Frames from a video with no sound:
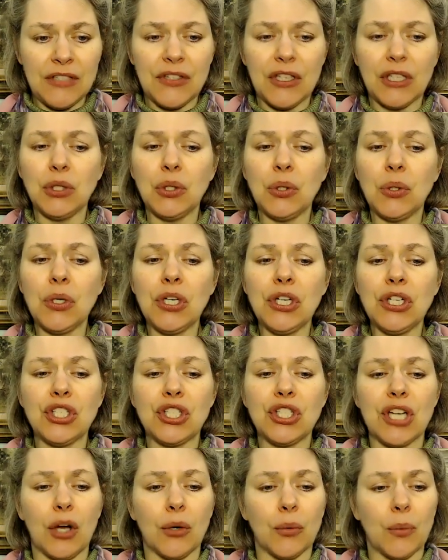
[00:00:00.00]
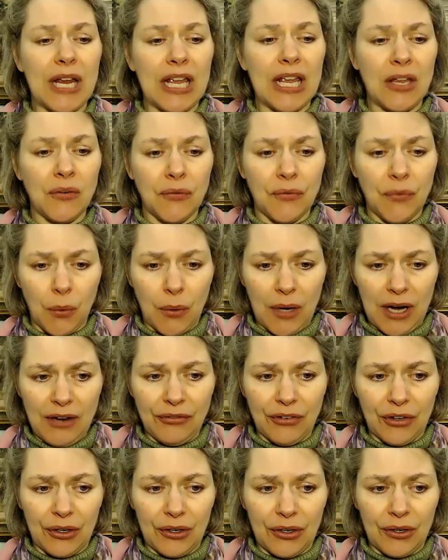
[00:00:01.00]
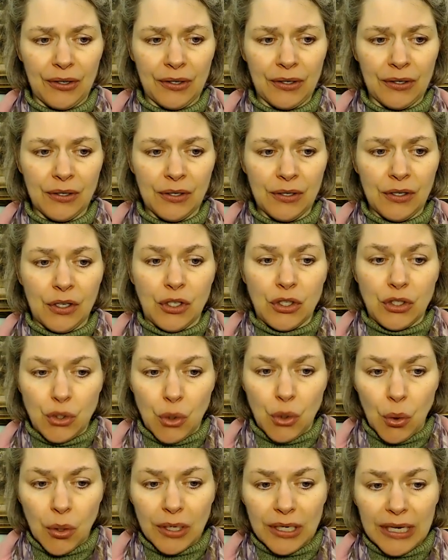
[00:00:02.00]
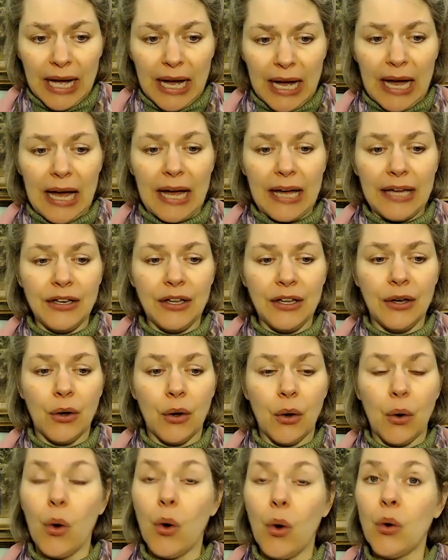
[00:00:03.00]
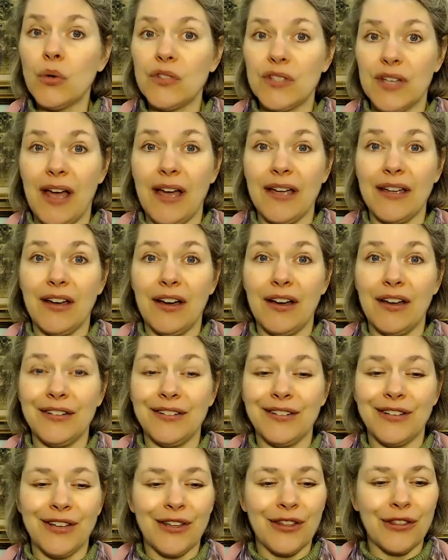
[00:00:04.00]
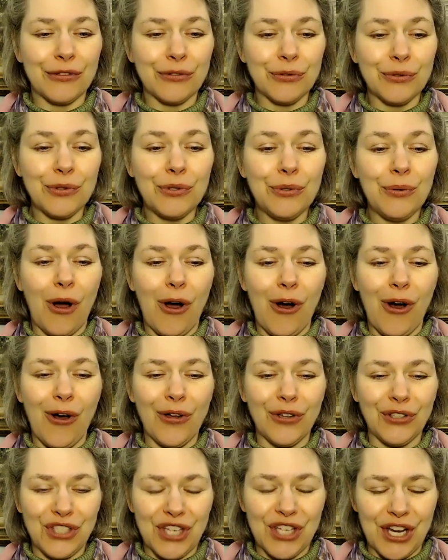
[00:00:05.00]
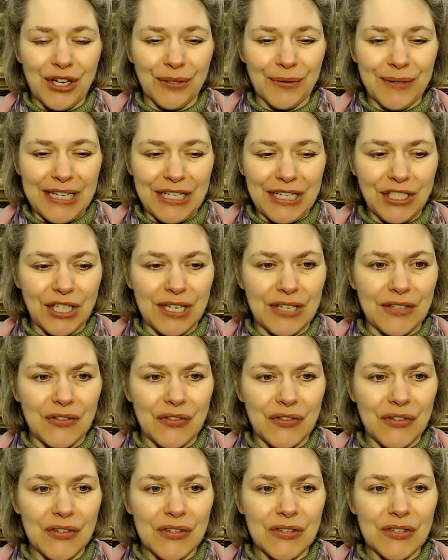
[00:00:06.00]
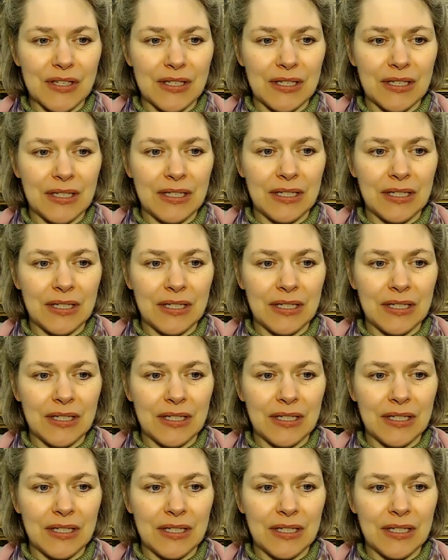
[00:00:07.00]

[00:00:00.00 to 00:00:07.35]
The Lord shall reign forever, your God, O Zion, through all generations.